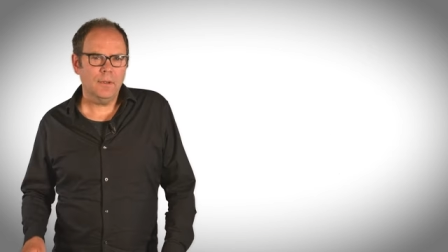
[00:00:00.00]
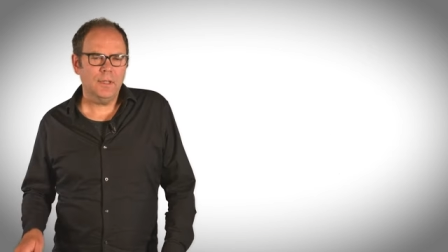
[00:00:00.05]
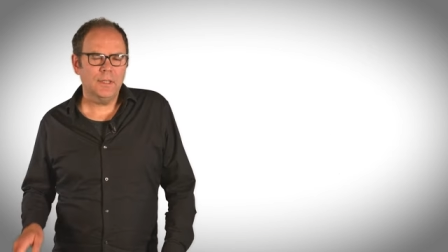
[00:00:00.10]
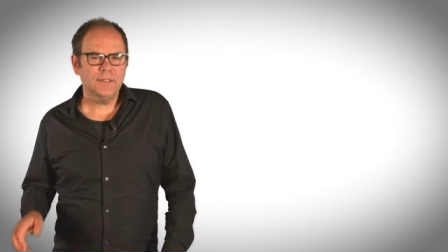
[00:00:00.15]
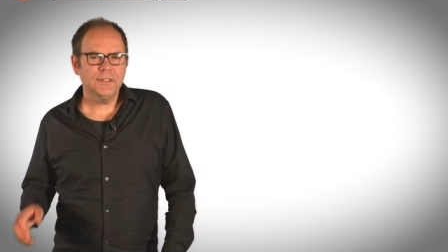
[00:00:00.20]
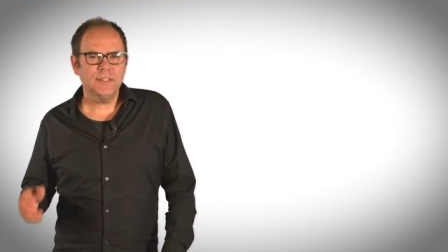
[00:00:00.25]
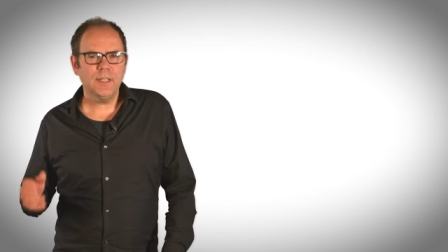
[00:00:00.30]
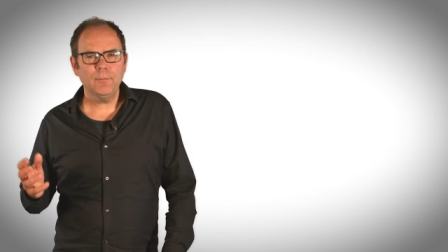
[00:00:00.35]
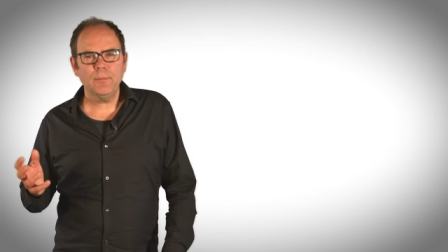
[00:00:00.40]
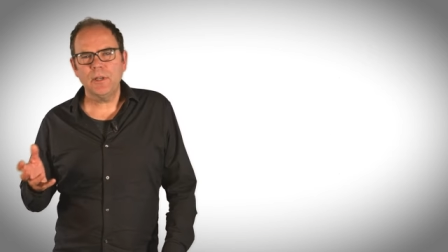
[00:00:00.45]

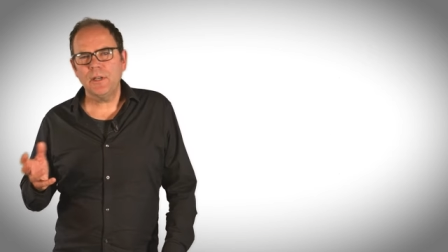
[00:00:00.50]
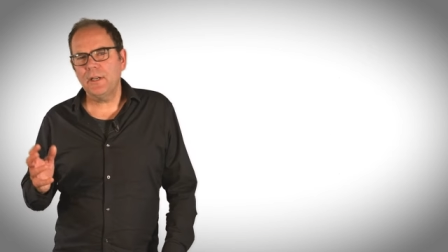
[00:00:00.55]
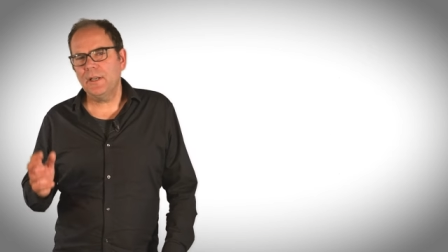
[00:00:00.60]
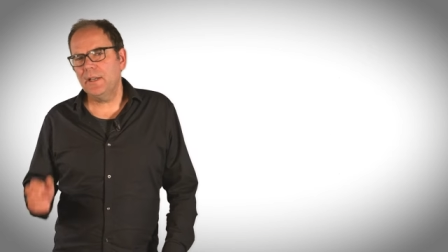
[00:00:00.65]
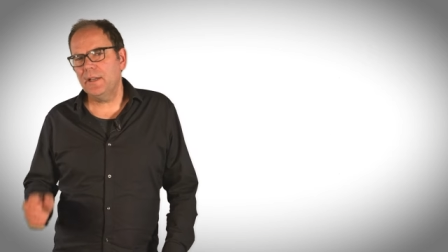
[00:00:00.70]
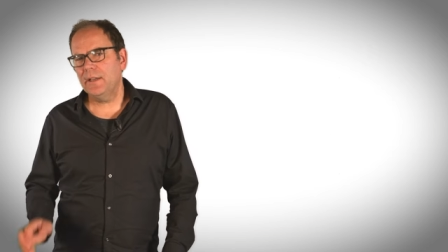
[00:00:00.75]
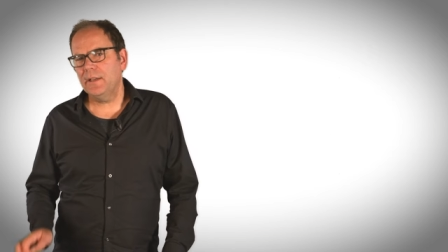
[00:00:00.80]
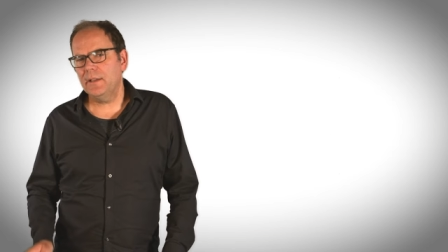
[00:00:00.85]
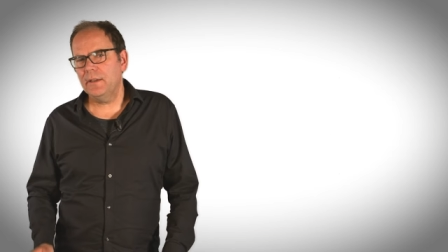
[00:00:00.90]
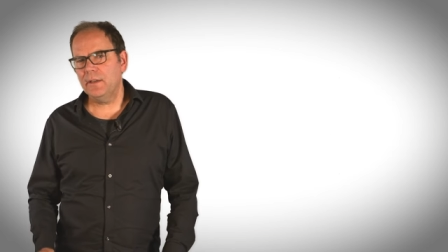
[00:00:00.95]

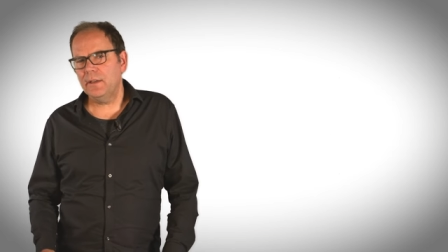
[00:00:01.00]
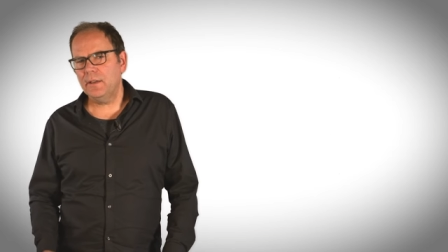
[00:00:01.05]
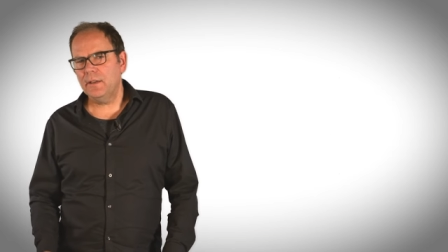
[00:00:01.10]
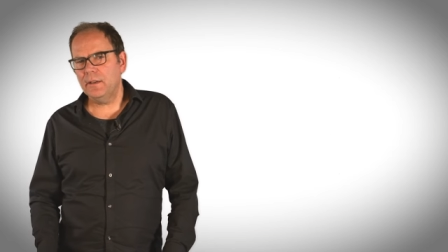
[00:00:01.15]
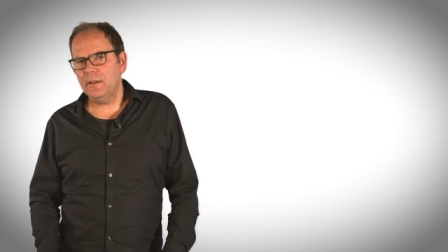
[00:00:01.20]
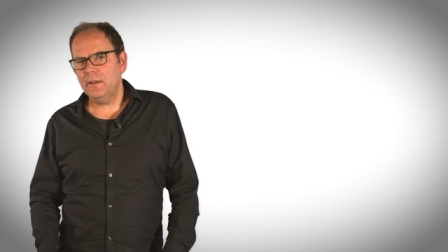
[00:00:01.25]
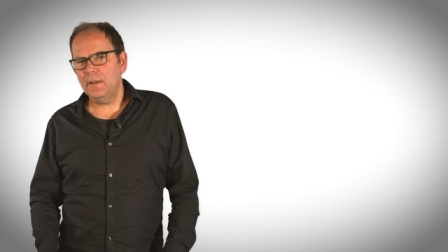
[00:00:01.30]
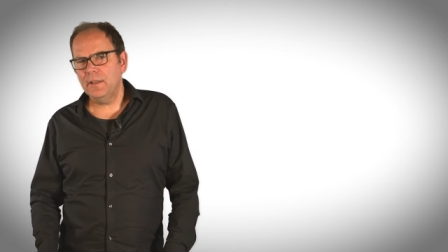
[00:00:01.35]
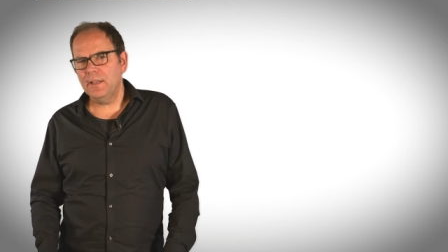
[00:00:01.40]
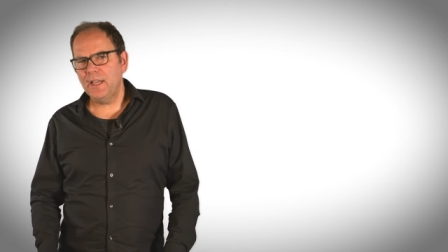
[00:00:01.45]
Similarly,
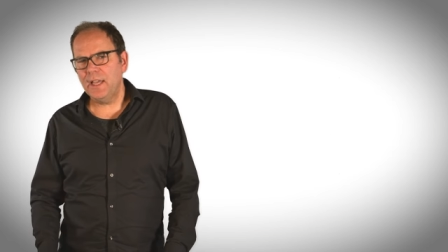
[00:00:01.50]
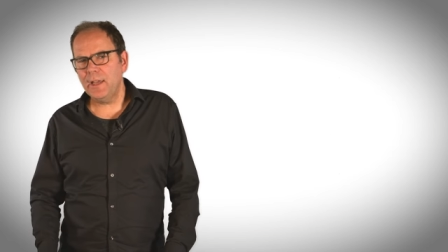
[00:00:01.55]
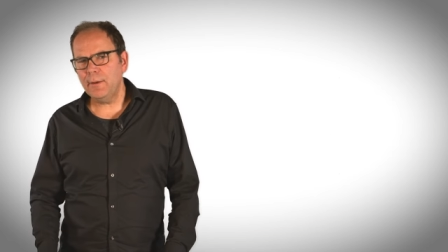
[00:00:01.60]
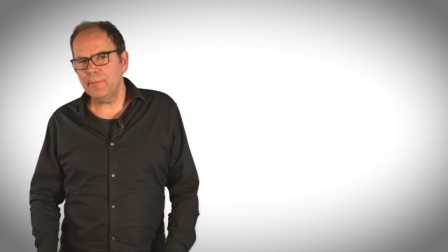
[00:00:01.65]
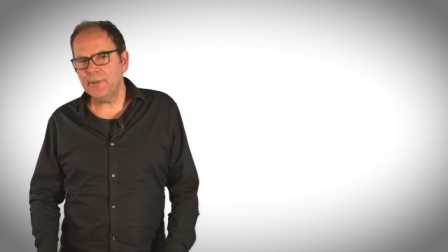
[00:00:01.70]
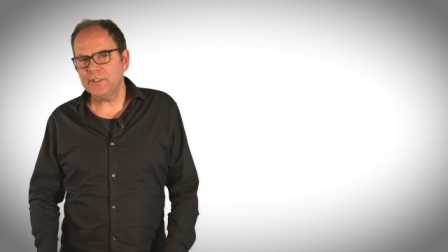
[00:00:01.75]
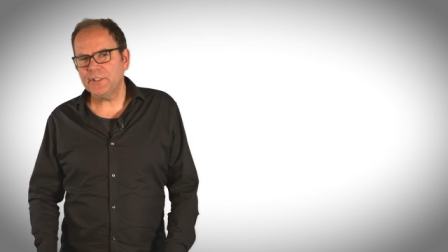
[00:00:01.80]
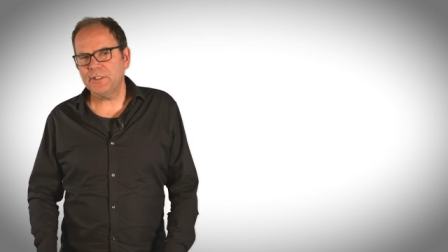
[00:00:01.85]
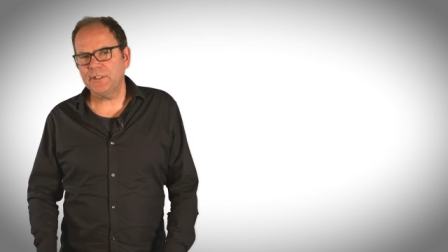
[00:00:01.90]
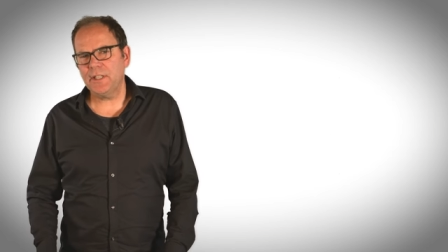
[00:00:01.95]
an
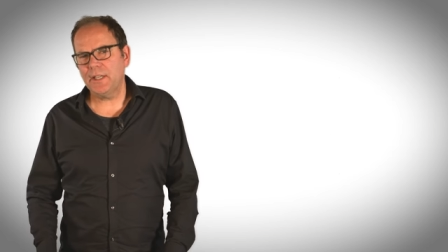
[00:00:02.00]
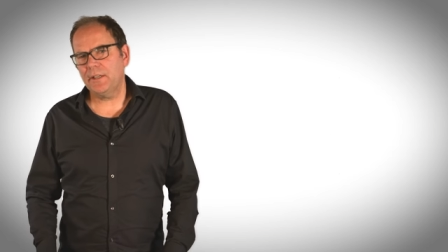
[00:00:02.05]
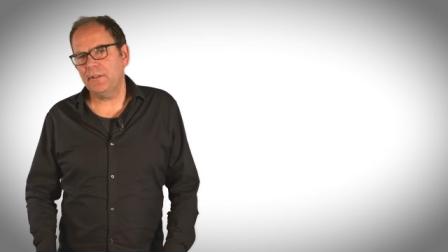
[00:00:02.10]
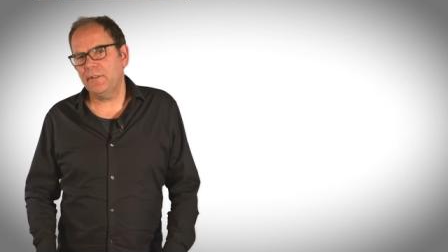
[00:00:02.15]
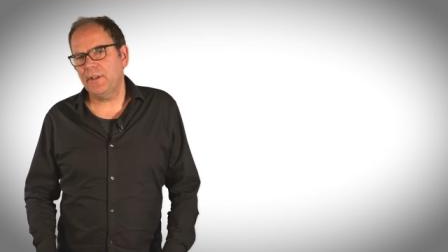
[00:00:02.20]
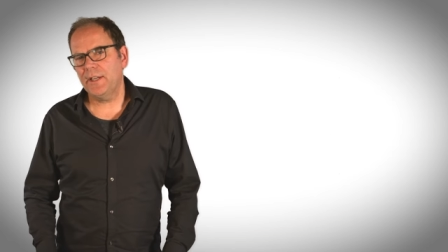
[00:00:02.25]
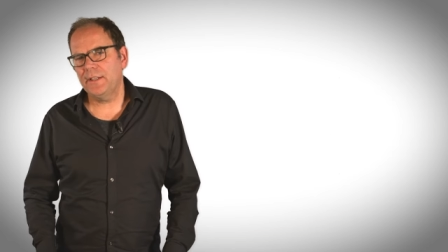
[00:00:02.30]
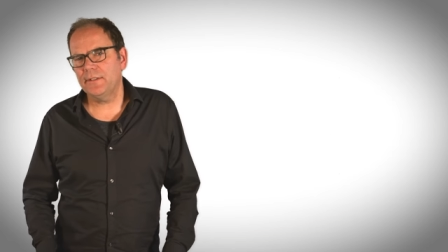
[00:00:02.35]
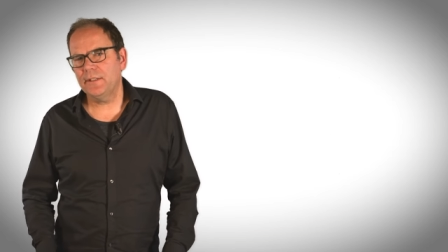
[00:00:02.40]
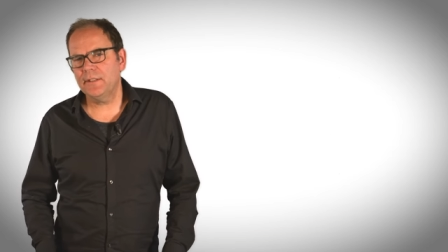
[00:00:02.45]
image
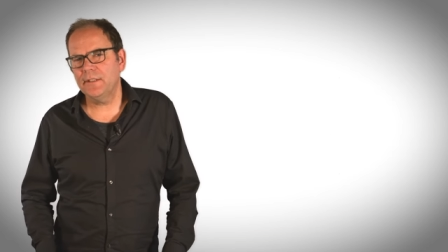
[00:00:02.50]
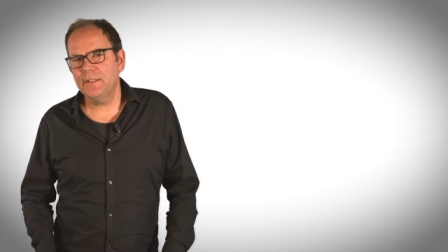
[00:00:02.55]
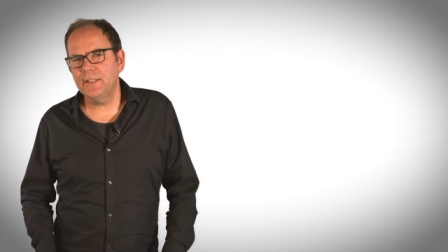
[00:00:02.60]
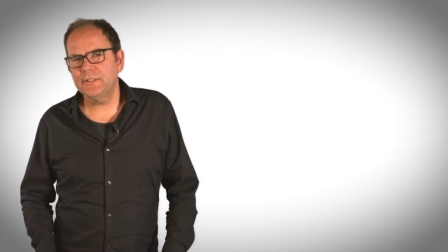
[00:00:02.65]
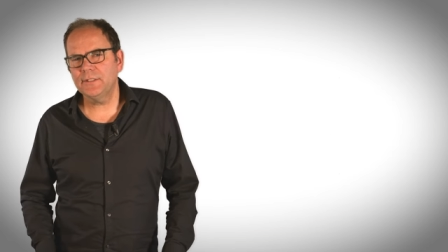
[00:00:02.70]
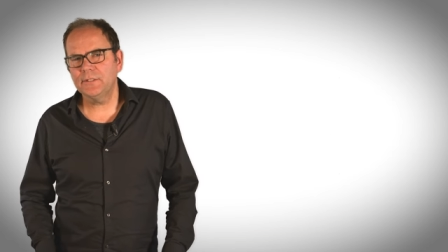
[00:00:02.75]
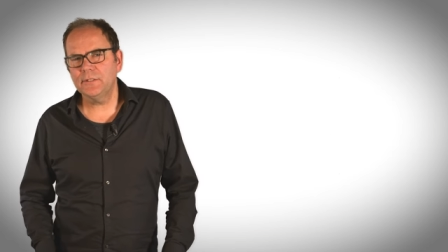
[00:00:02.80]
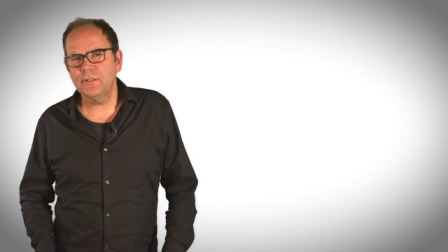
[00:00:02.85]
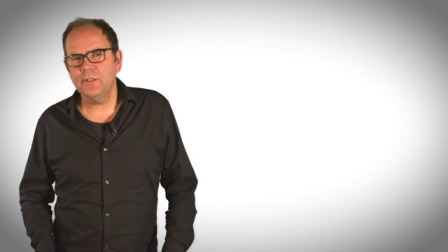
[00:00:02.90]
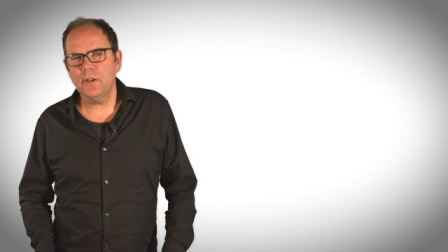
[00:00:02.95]
generator
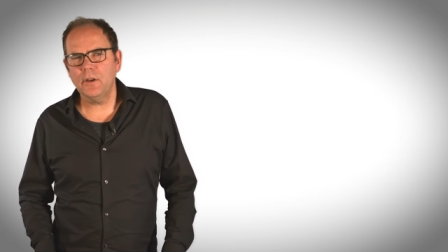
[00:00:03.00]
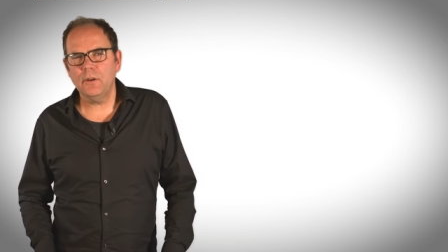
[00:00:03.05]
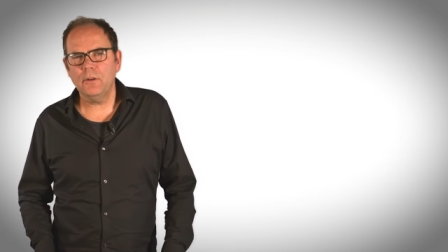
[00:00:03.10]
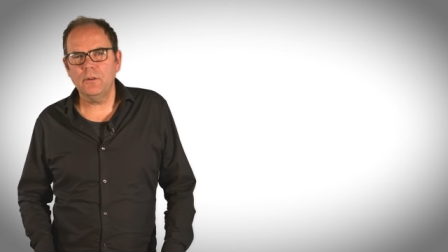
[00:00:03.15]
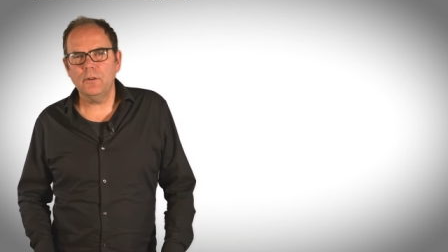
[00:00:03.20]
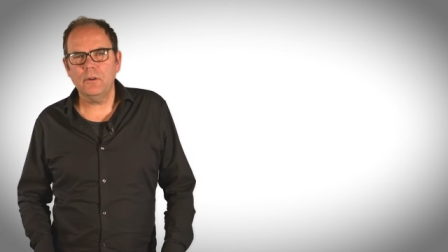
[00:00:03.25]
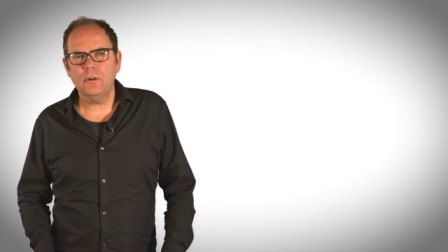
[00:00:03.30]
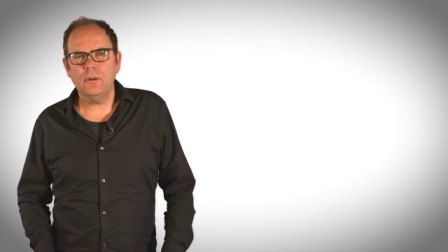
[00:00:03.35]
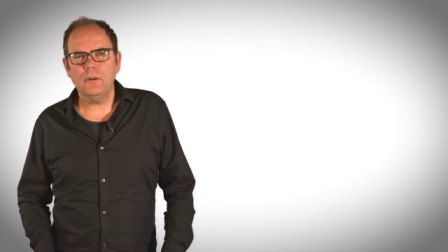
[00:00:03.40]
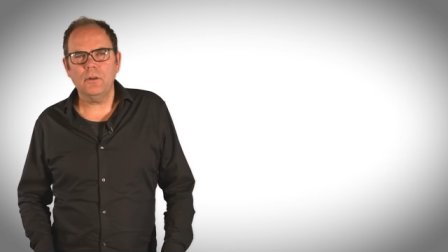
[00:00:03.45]
needs to
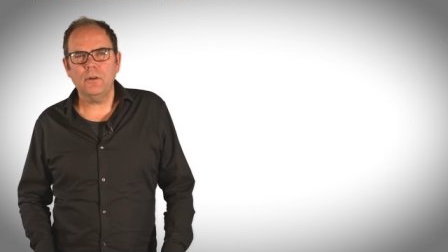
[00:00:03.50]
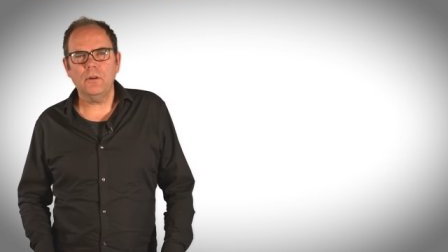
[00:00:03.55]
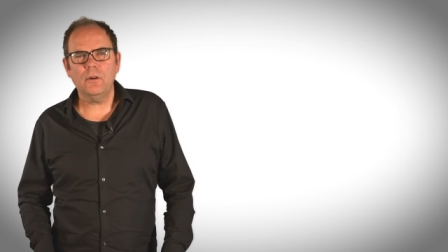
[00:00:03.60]
know